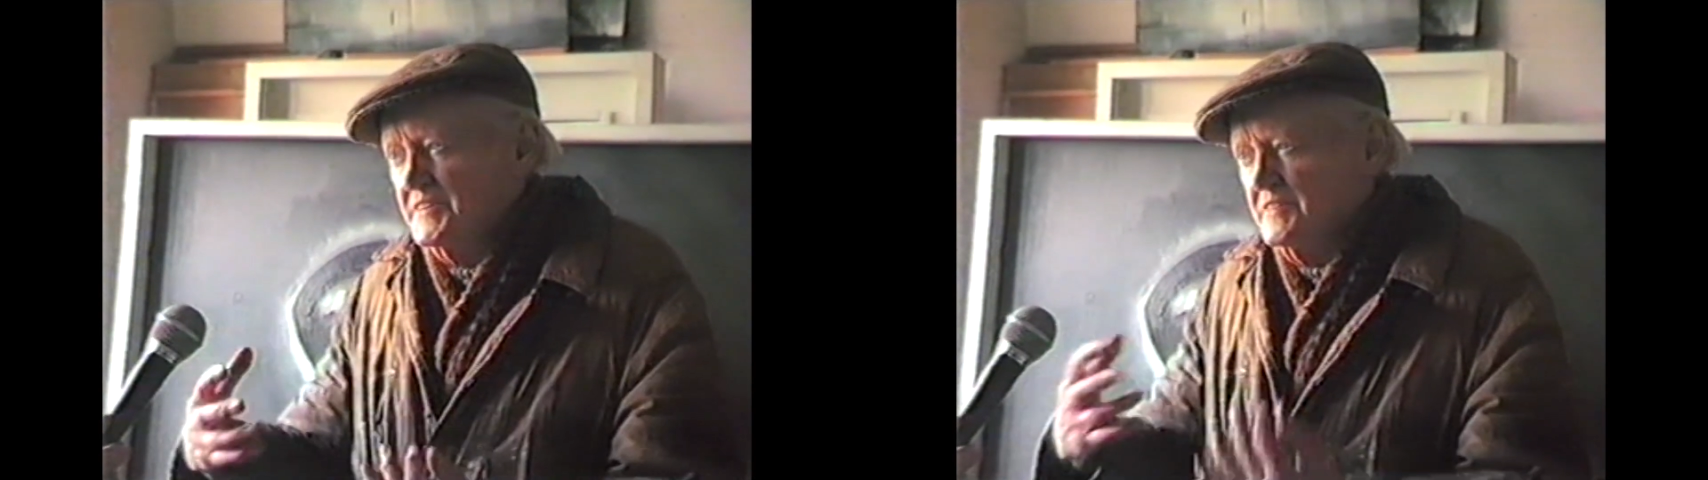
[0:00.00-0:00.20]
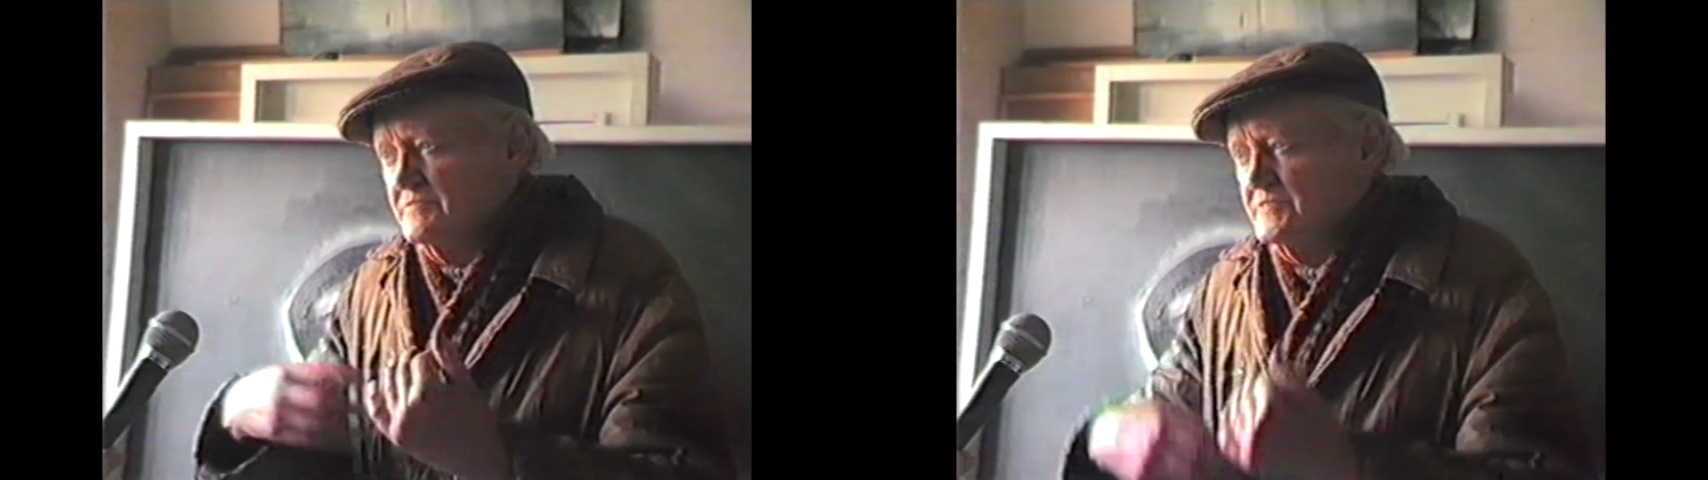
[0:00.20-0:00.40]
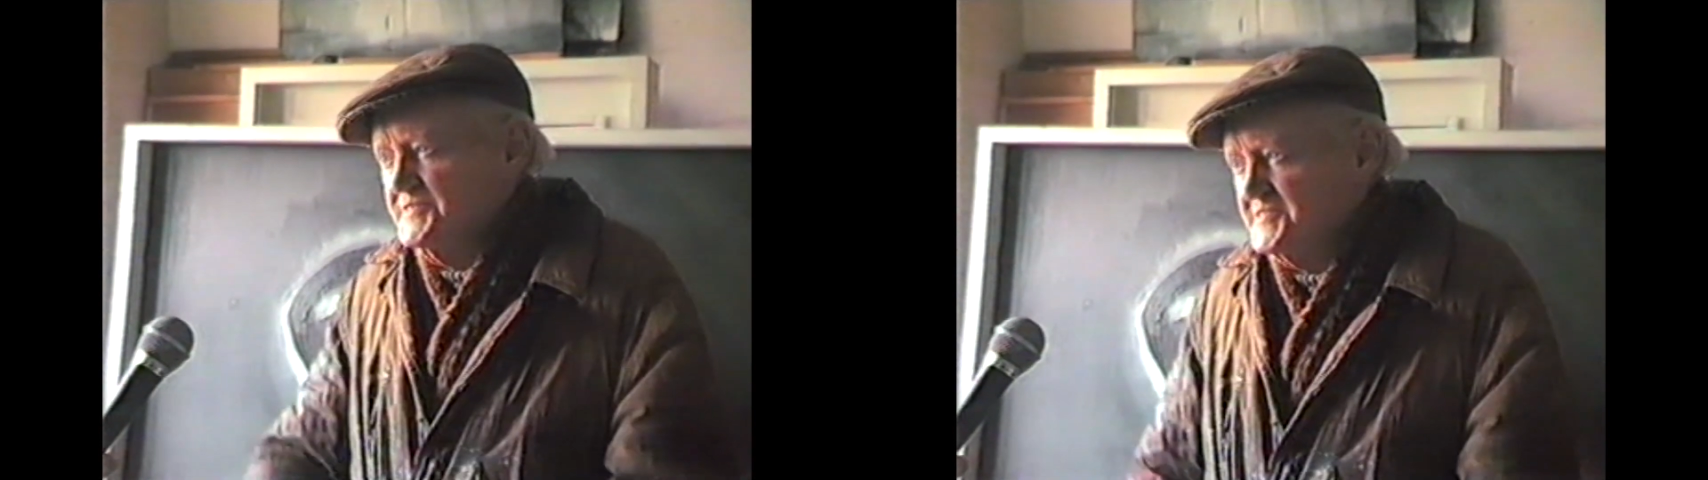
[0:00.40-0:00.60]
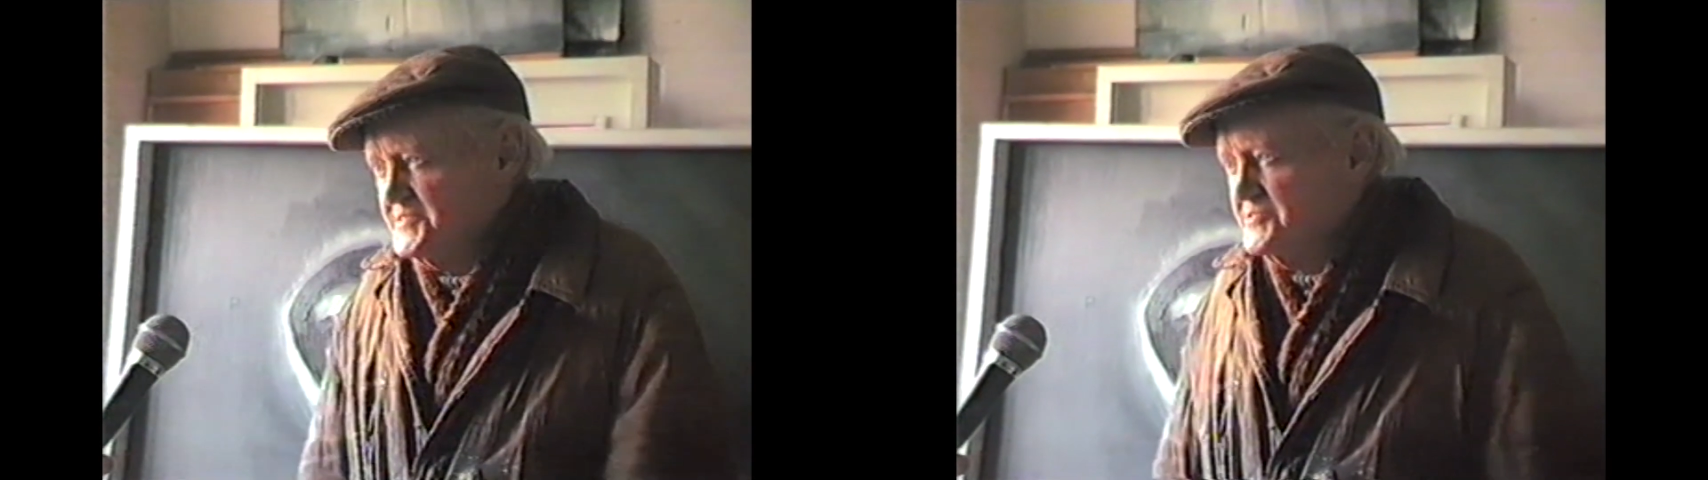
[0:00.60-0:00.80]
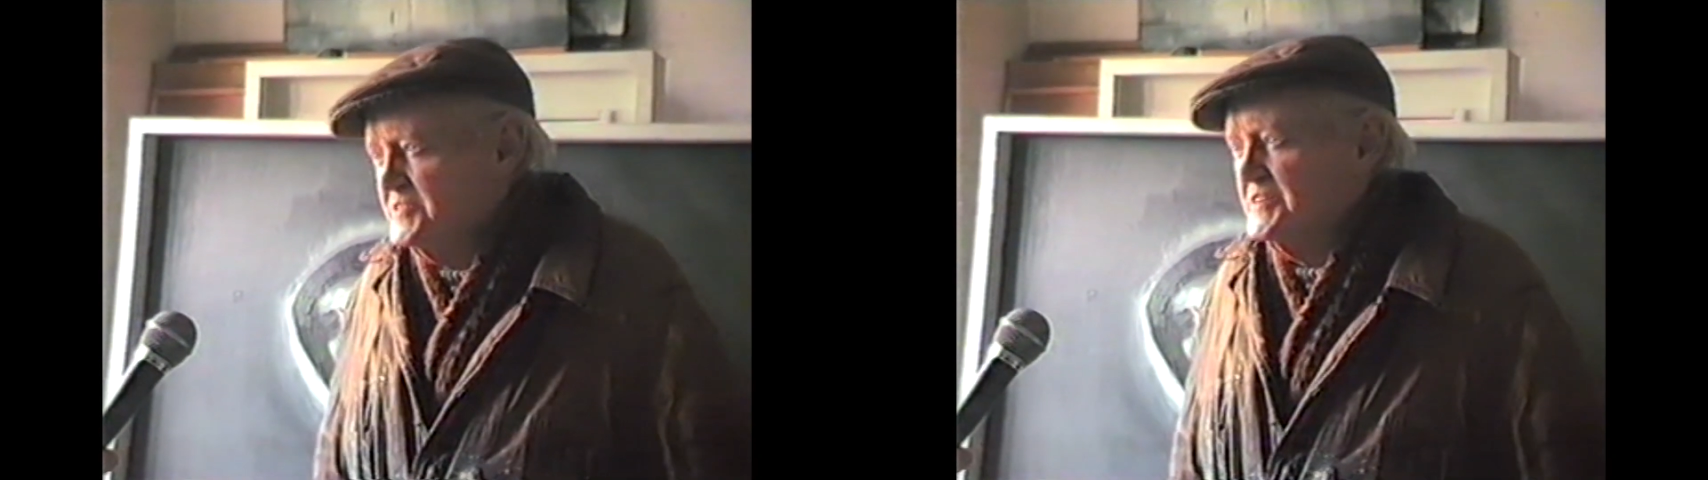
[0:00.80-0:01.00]
Gogh was
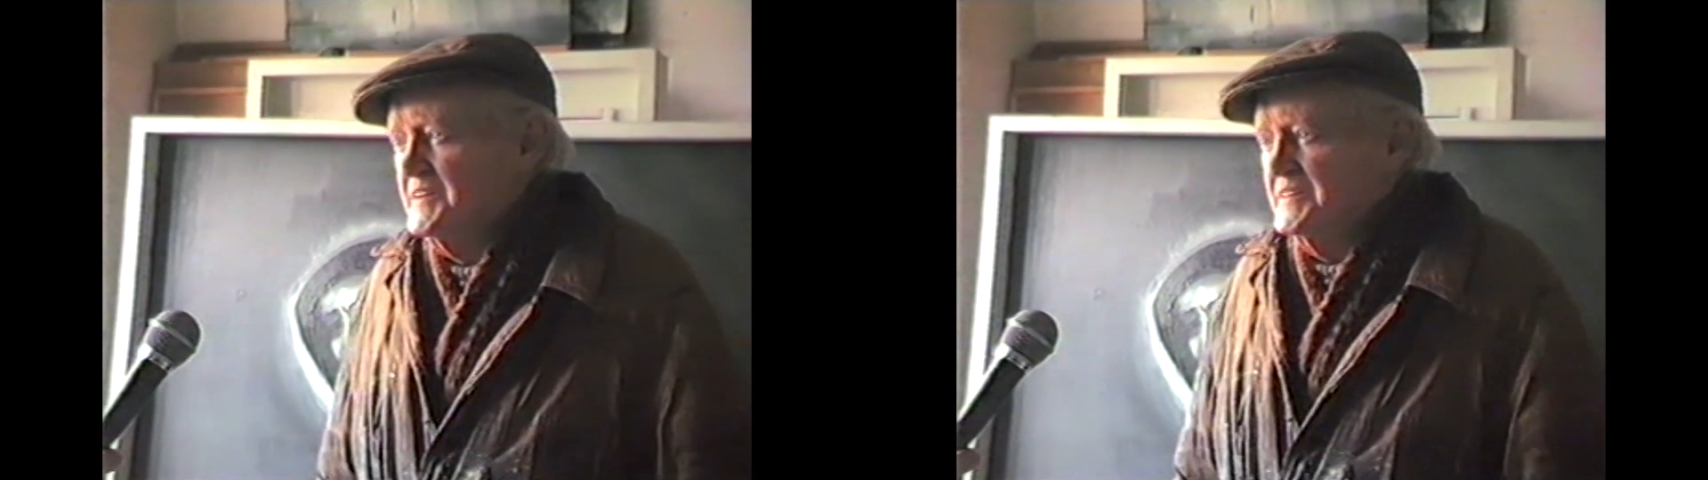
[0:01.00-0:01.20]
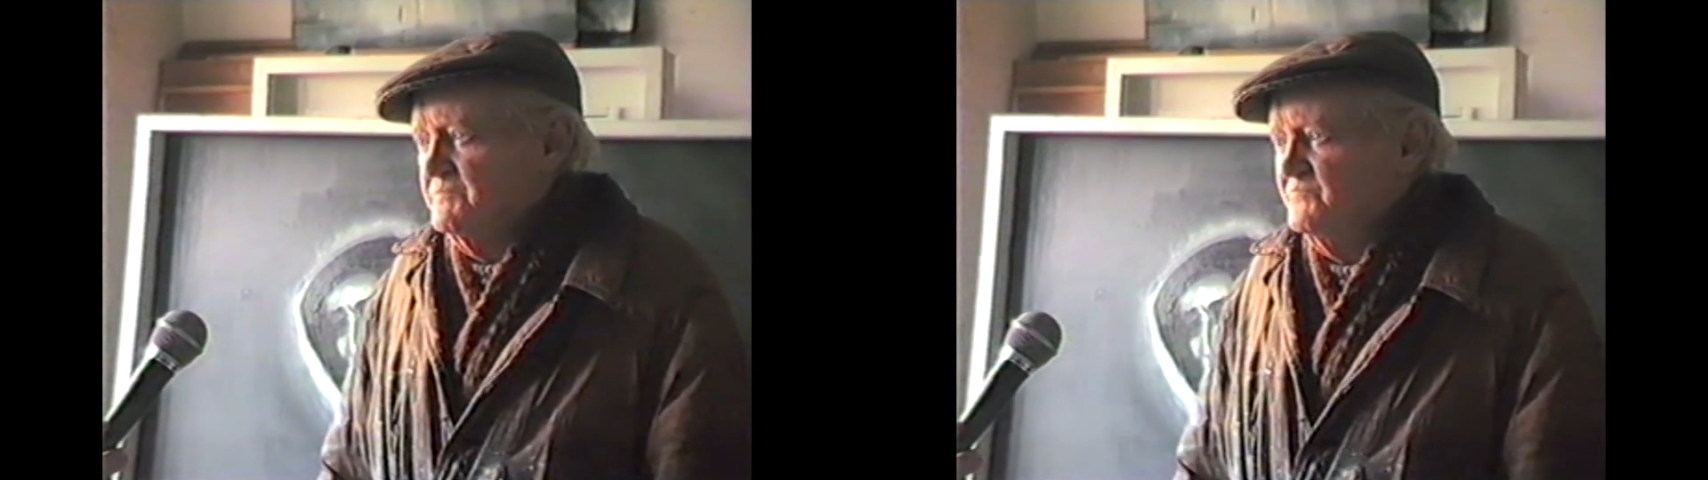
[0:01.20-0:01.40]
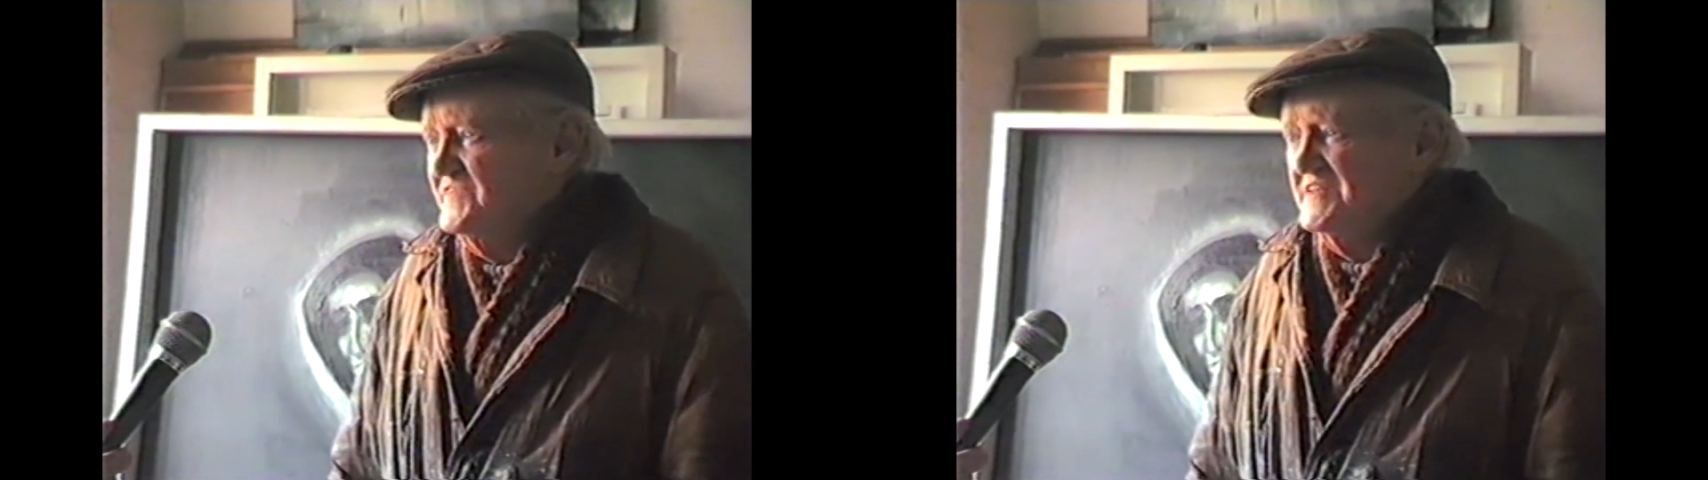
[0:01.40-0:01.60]
struggling,